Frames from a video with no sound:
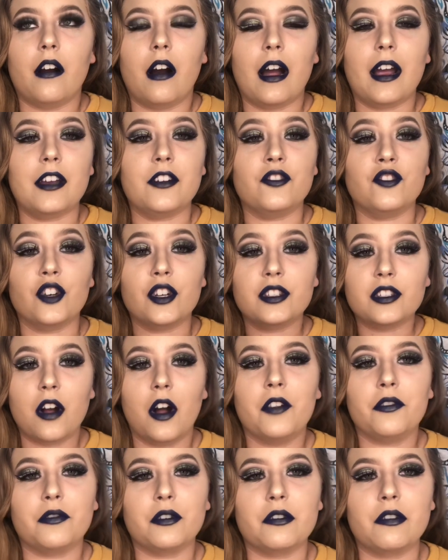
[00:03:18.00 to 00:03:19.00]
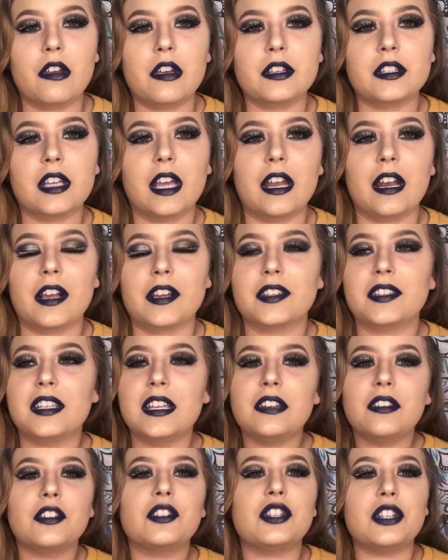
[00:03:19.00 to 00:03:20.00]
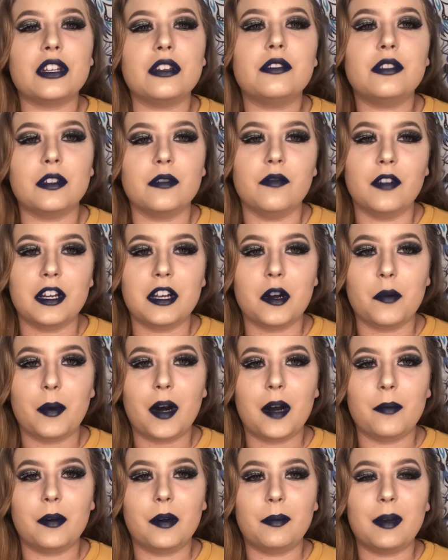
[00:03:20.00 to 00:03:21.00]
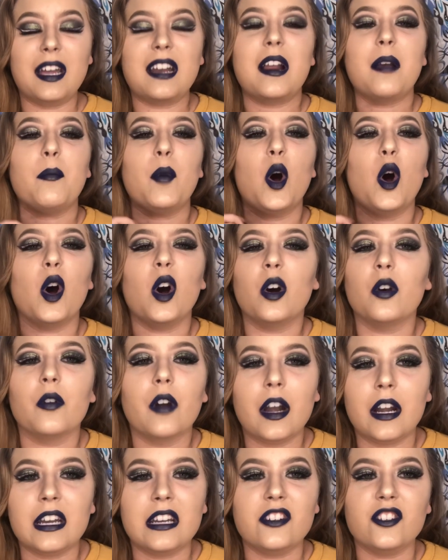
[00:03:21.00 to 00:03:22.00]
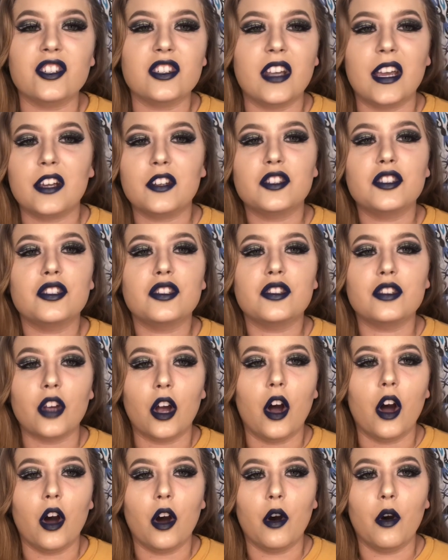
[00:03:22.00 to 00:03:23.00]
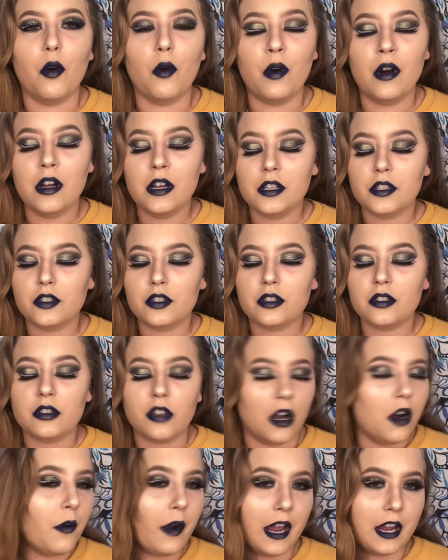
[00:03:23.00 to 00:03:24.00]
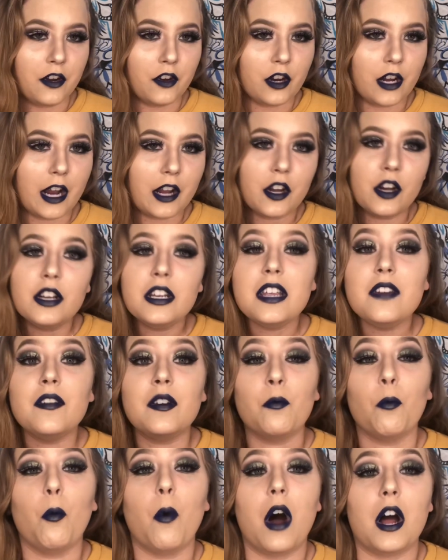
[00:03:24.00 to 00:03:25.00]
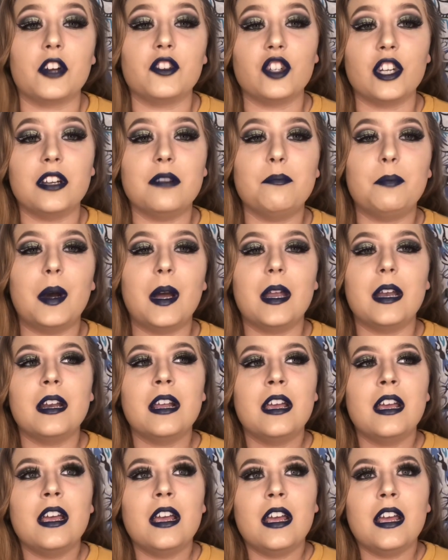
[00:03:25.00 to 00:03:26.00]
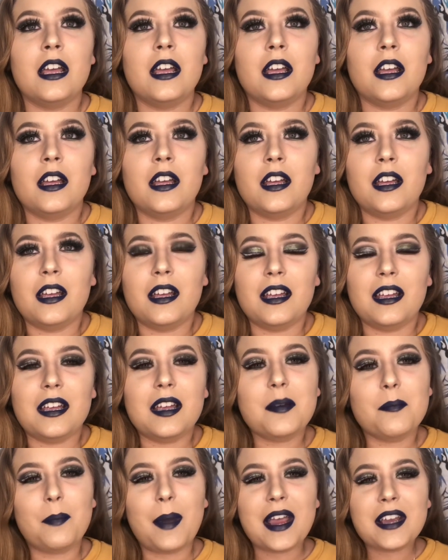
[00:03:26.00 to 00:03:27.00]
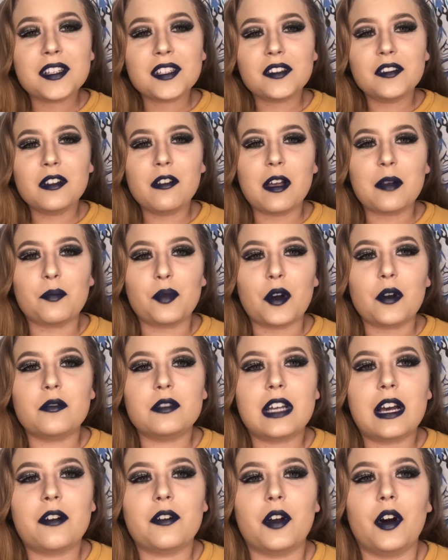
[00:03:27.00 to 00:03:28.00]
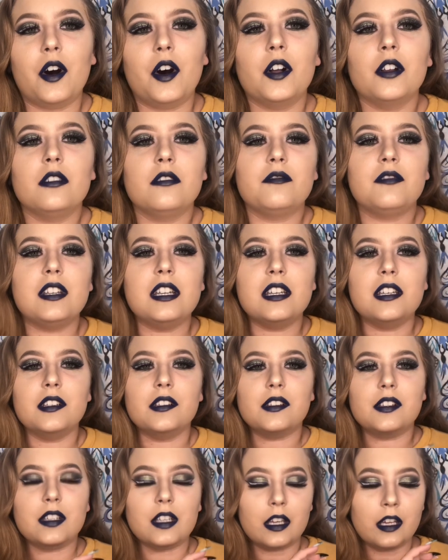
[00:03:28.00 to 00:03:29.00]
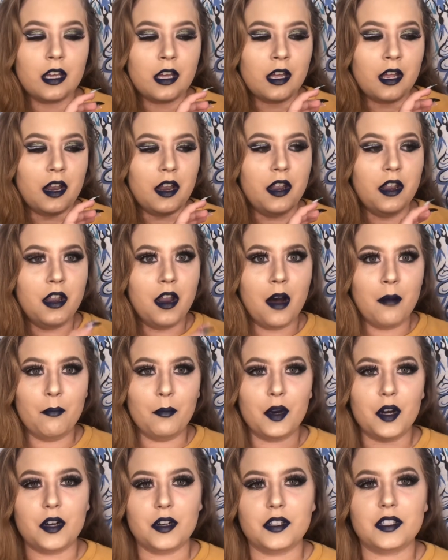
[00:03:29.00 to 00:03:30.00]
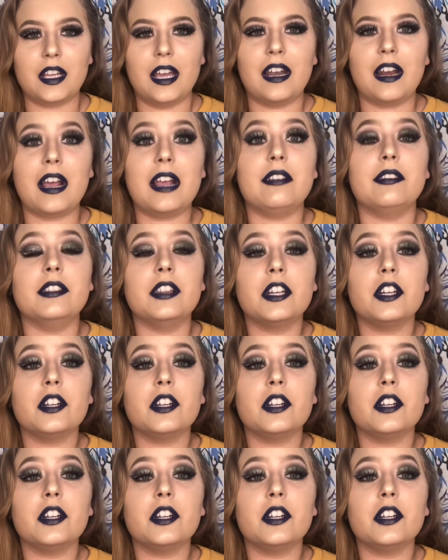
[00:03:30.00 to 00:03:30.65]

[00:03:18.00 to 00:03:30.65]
I had just gone through this, and I see this YouTube video pop up, and I'm already just so angry. I couldn't even watch it, but it basically broke down all of these numbers, and I